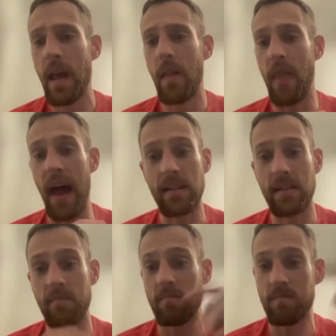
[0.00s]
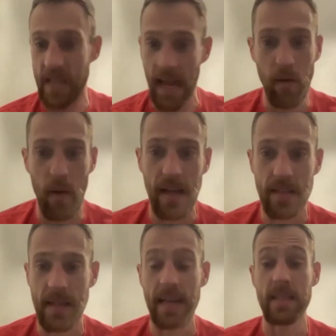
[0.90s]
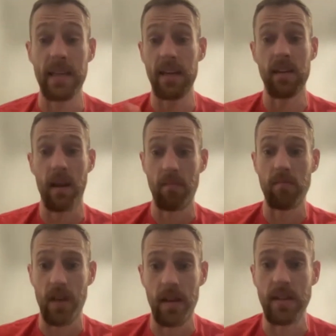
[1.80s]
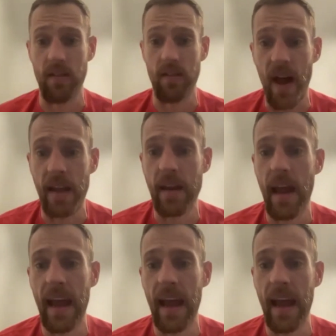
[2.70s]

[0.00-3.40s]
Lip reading: That segues nicely into this event.